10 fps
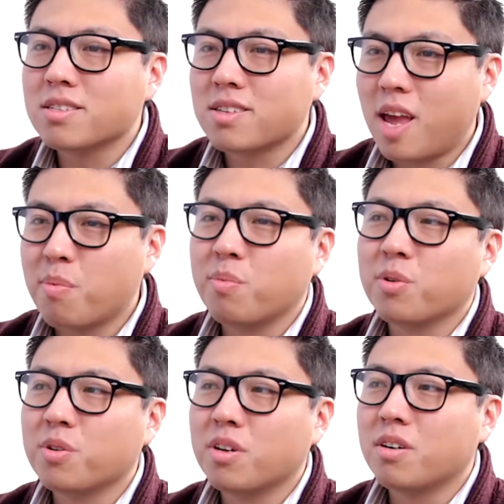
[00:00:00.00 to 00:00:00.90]
is
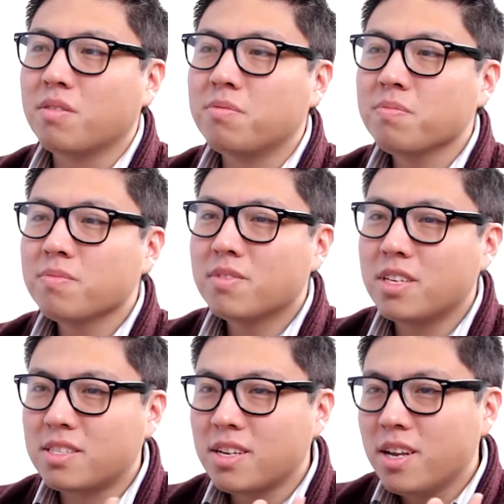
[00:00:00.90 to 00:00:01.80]
capable of
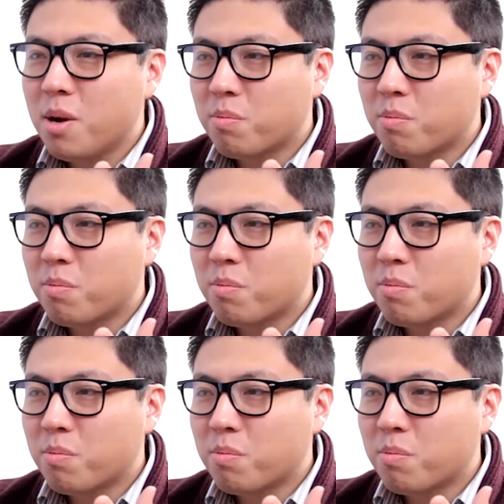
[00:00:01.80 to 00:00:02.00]
this